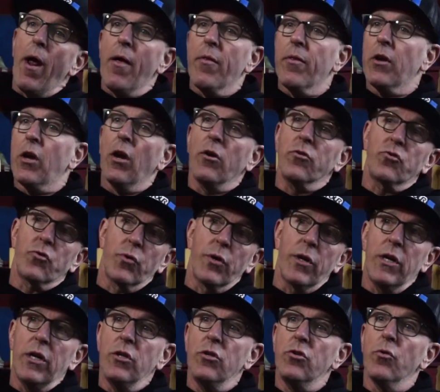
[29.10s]
around the
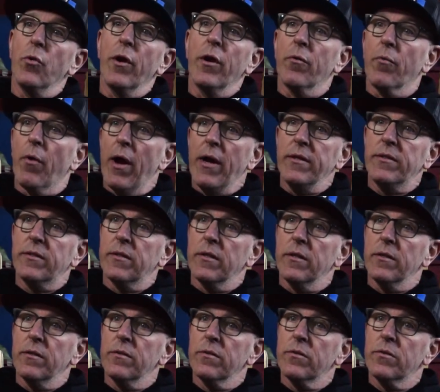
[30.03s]
country doing
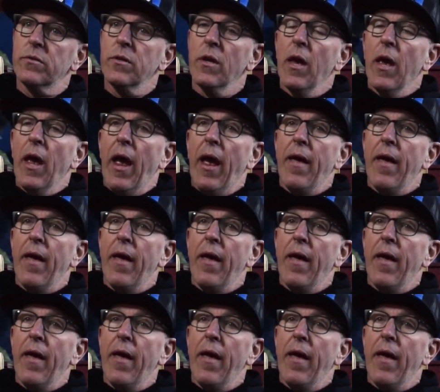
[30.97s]
races,